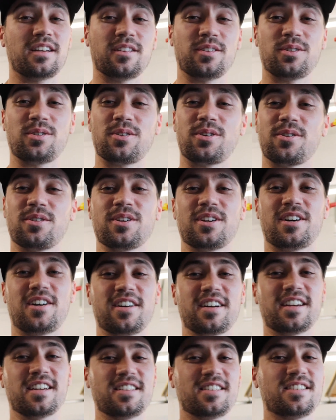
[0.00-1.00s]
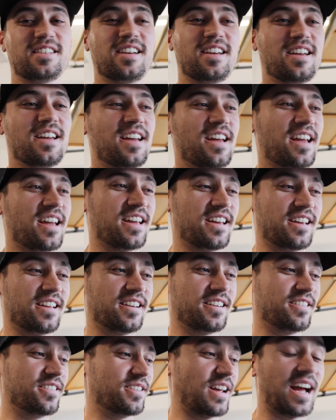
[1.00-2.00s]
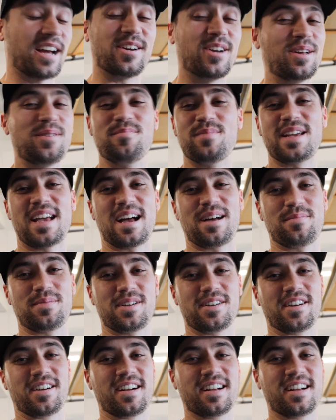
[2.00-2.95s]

a little girl in August, and I couldn't be happier.